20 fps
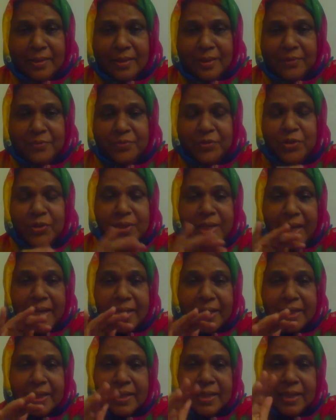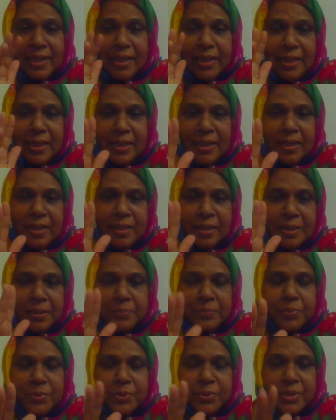You're directly
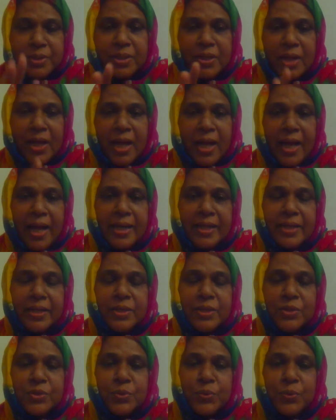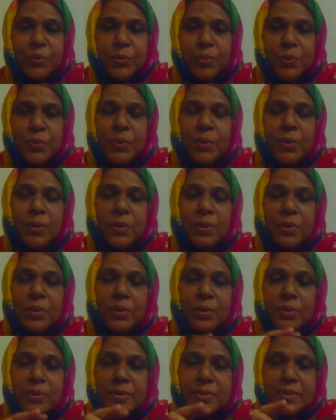putting your hand into
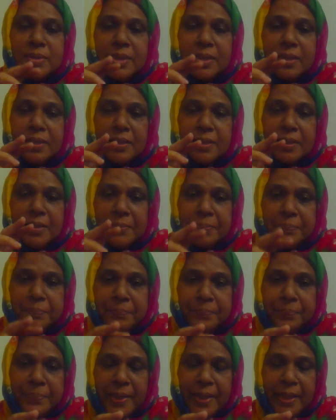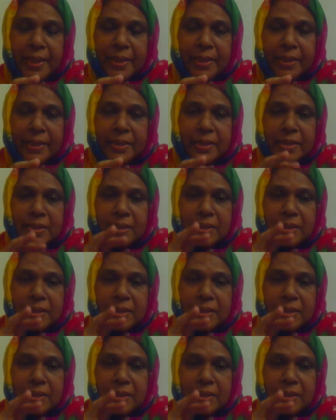the paint